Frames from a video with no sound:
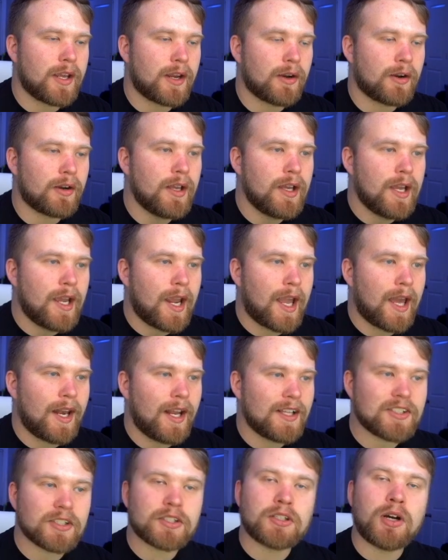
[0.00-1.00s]
here, and
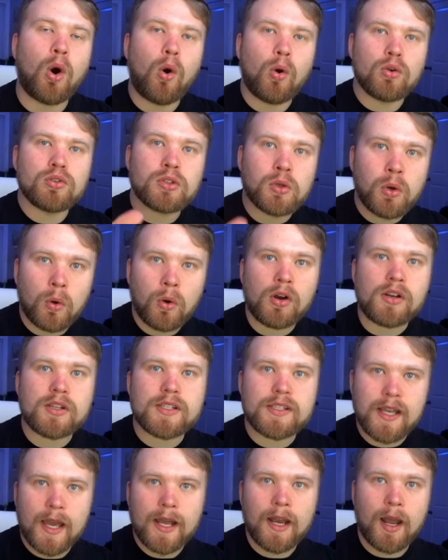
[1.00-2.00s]
it's a cold core
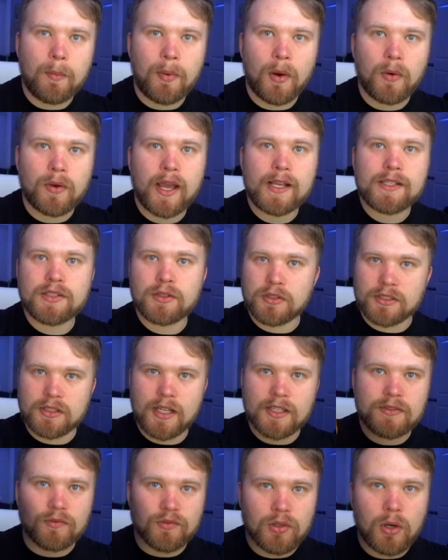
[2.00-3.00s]
setup, okay? So there's
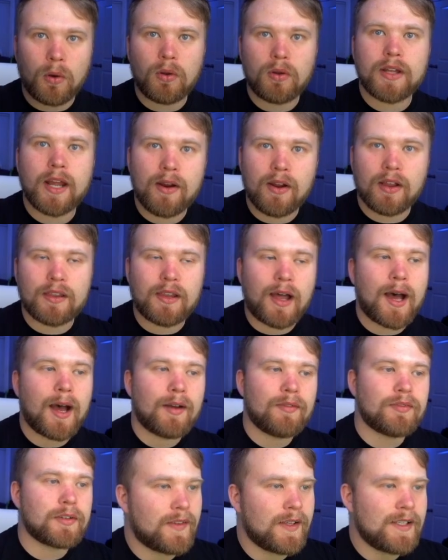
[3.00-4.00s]
lots of cold air
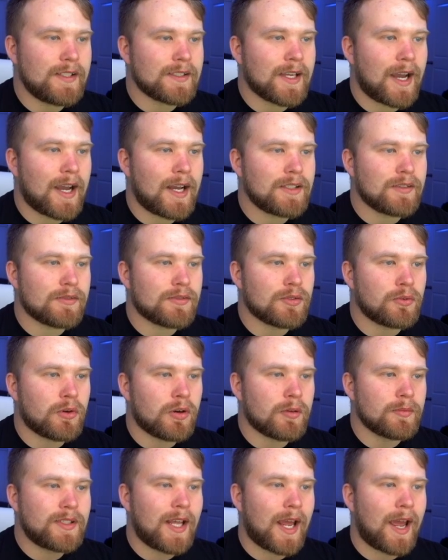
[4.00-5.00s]
aloft. These kinds of
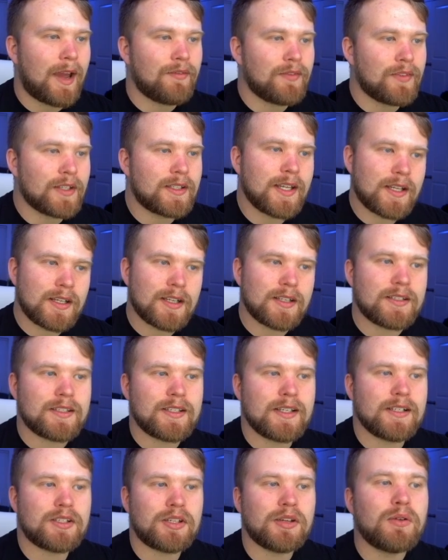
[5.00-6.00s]
storms have the
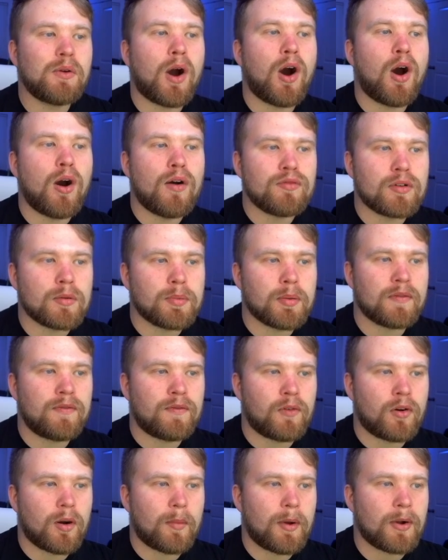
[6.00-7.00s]
tendency to
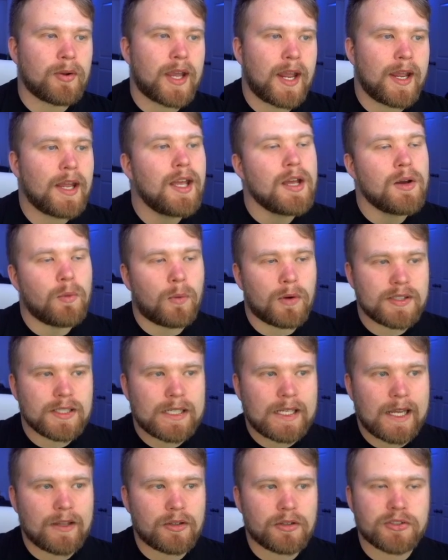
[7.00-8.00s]
overperform, okay? Once
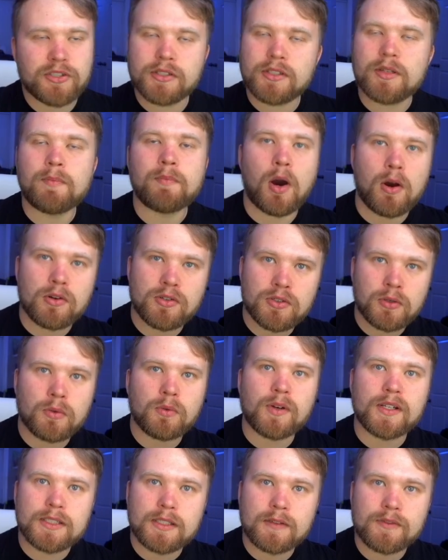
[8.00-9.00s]
again, there's just a marginal
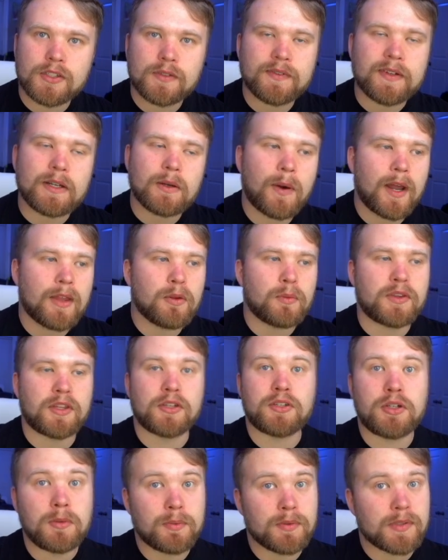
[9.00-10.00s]
risk of severe weather with
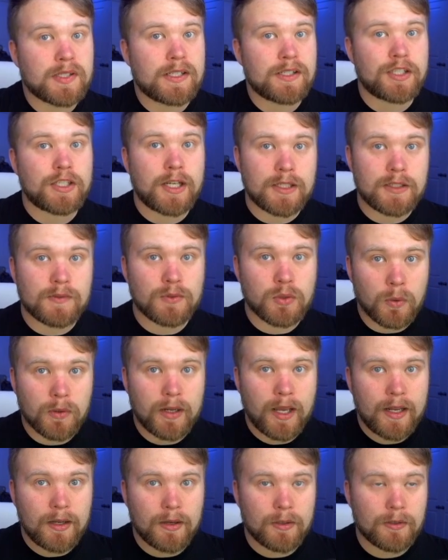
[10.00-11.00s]
a 2% chance of
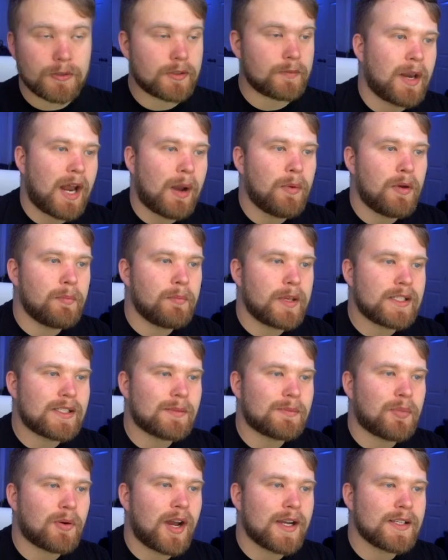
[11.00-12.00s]
tornadoes, but I wouldn't be
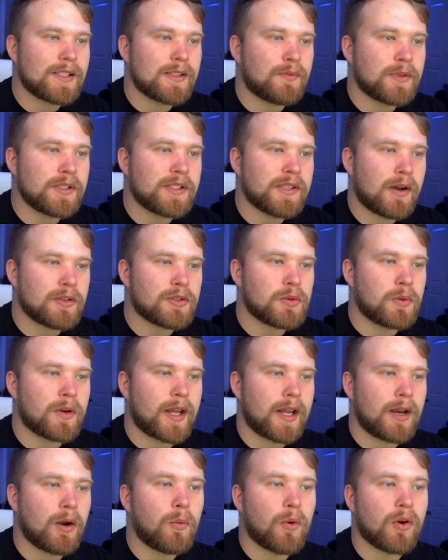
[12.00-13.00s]
surprised if we saw a
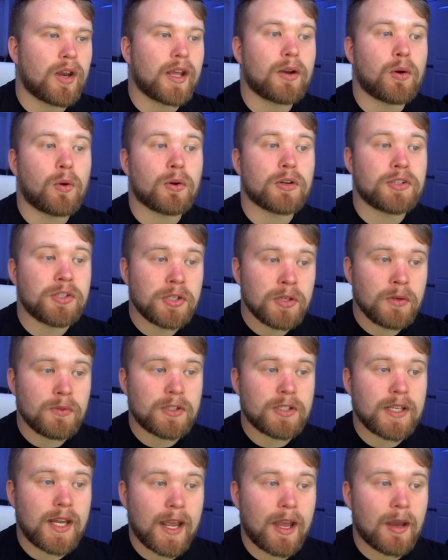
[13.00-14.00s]
tornado warning or two
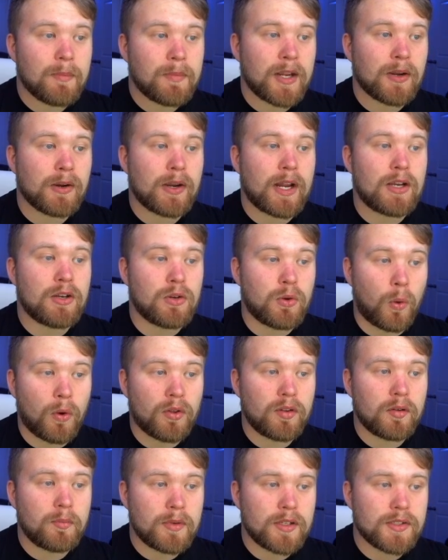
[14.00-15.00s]
today up here in
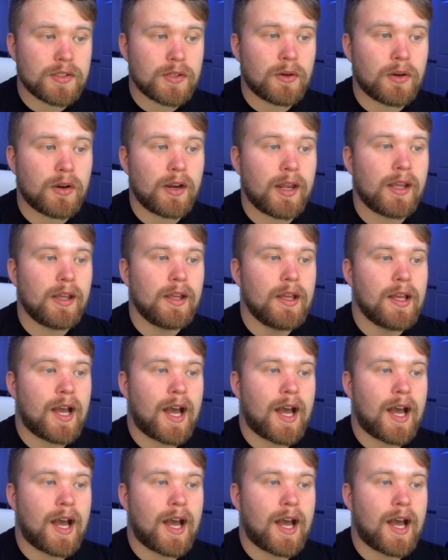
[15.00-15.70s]
northern Missouri,